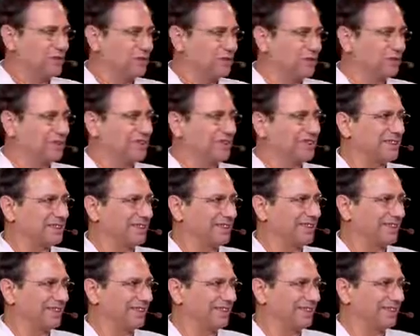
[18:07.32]
just as
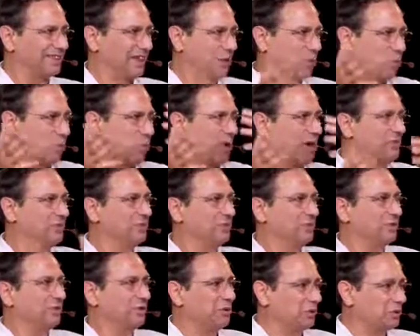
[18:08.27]
a wave
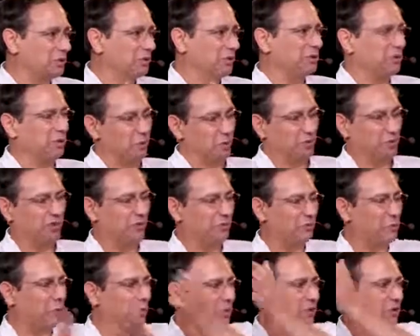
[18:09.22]
to look of
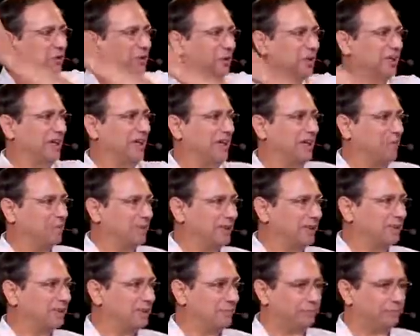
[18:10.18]
what's going to happen.